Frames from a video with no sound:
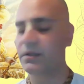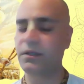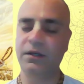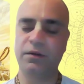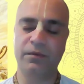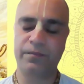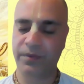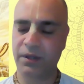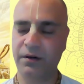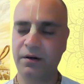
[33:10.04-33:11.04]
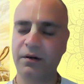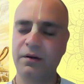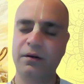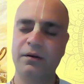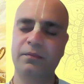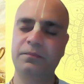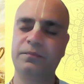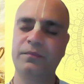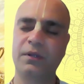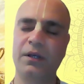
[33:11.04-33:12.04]
Parjanya. That
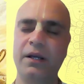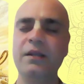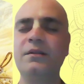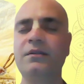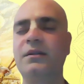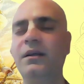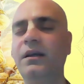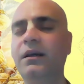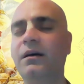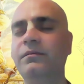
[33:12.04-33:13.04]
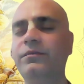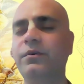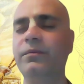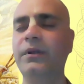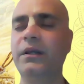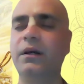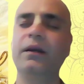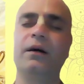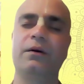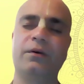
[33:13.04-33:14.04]
the rains, they come from the
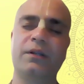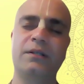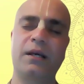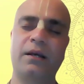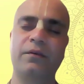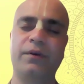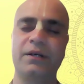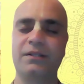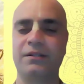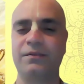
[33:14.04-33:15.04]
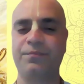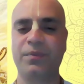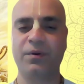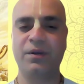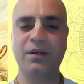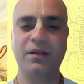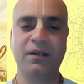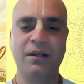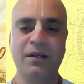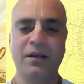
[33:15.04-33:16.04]
yagya or the sacrifices. Okay.
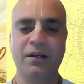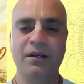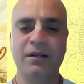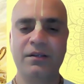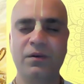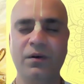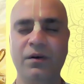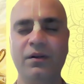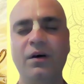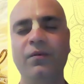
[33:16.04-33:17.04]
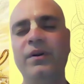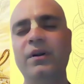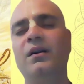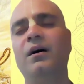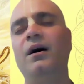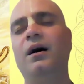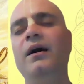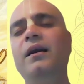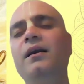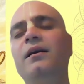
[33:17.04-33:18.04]
So now when
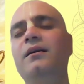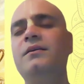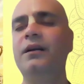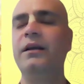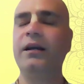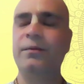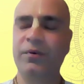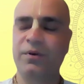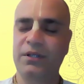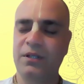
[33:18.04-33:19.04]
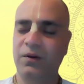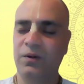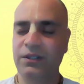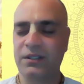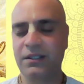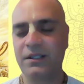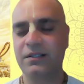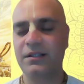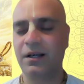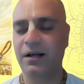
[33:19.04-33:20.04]
I initially came to Krishna
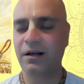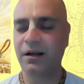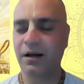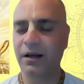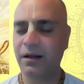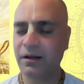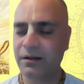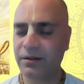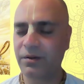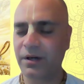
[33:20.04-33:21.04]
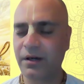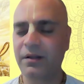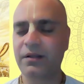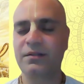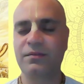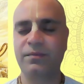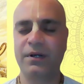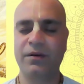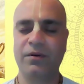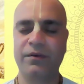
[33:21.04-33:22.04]
consciousness and I read this
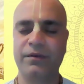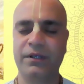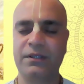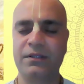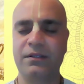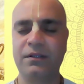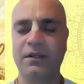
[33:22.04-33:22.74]
particular verse,